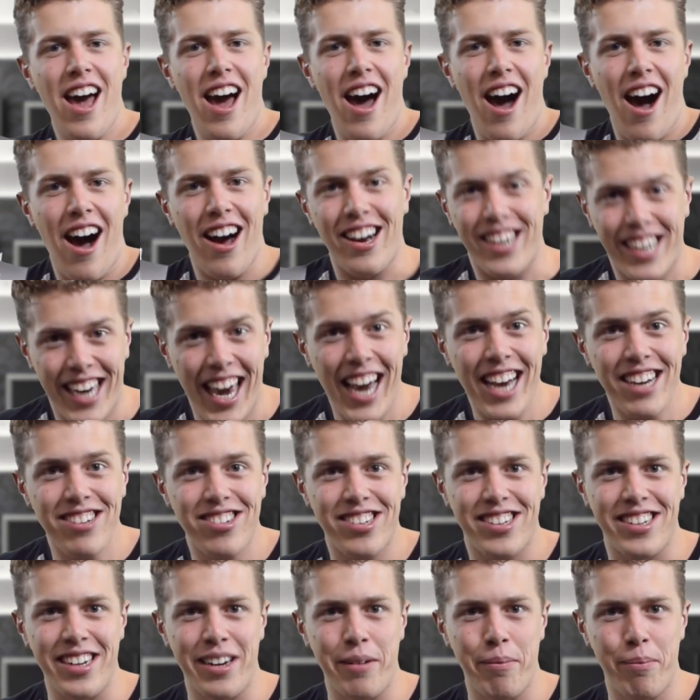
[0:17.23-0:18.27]
a
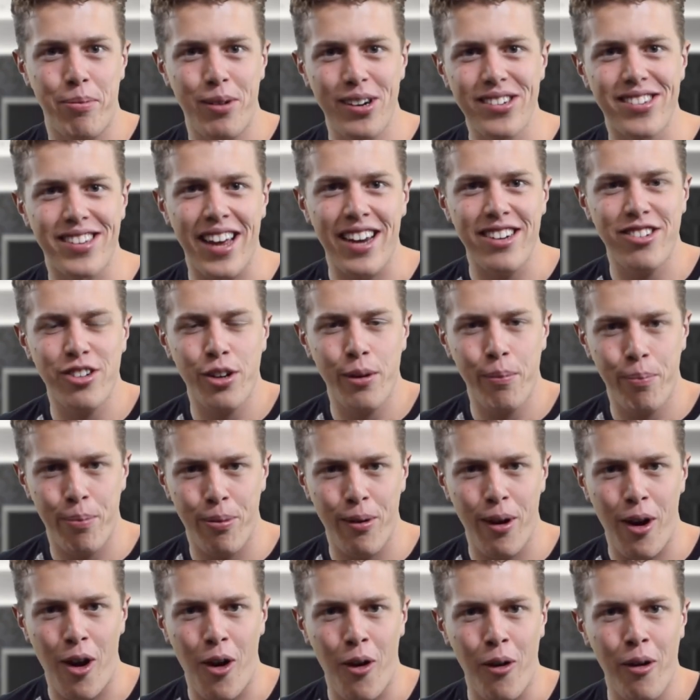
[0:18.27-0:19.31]
Kingston Presenter
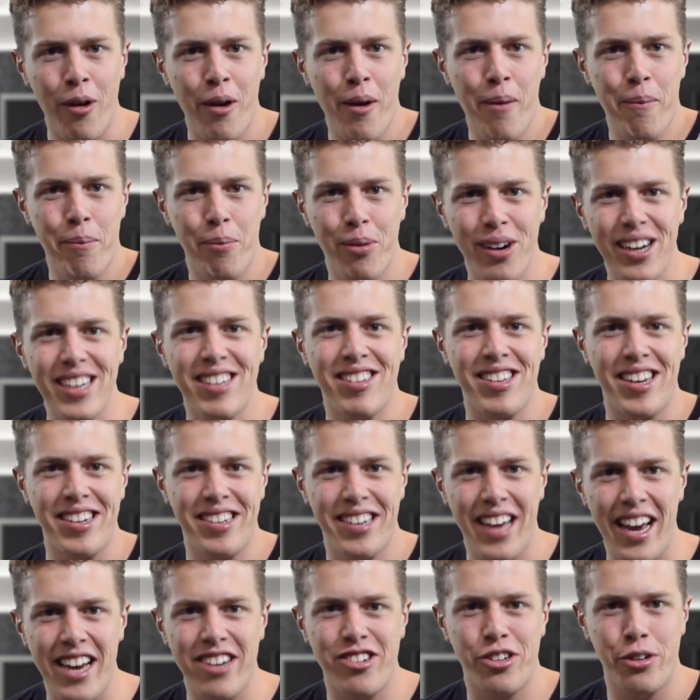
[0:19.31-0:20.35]
Pro
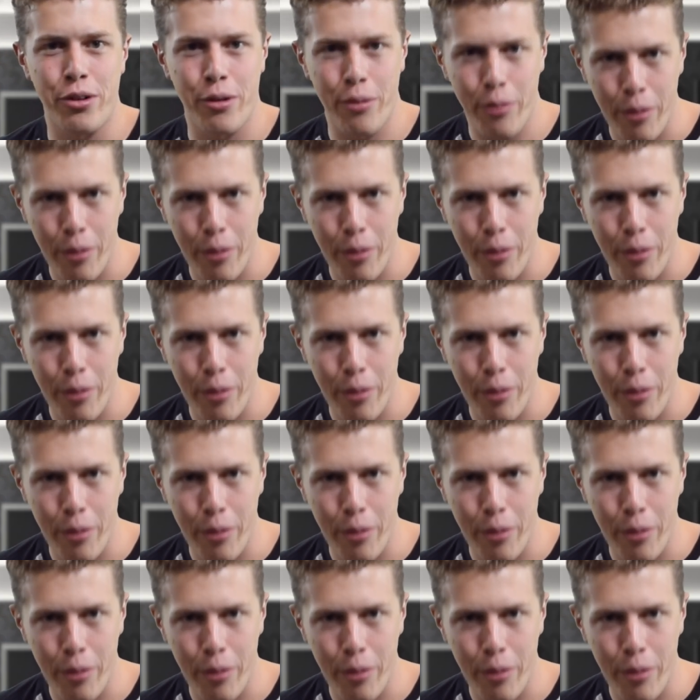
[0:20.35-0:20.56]
presentation